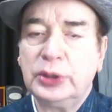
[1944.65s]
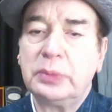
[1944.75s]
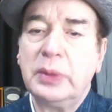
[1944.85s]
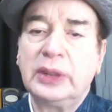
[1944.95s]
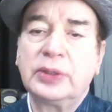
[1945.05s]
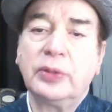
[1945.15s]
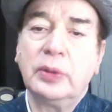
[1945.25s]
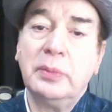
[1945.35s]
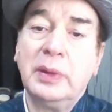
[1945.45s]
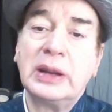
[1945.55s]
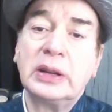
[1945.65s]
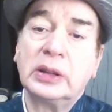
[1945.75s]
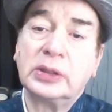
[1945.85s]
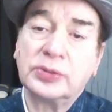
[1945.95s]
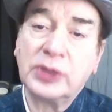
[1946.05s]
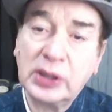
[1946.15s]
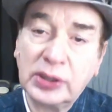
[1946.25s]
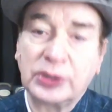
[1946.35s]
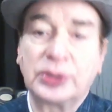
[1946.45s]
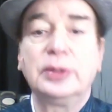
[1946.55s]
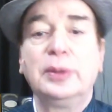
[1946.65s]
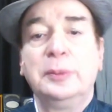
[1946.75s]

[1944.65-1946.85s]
it makes matters worse.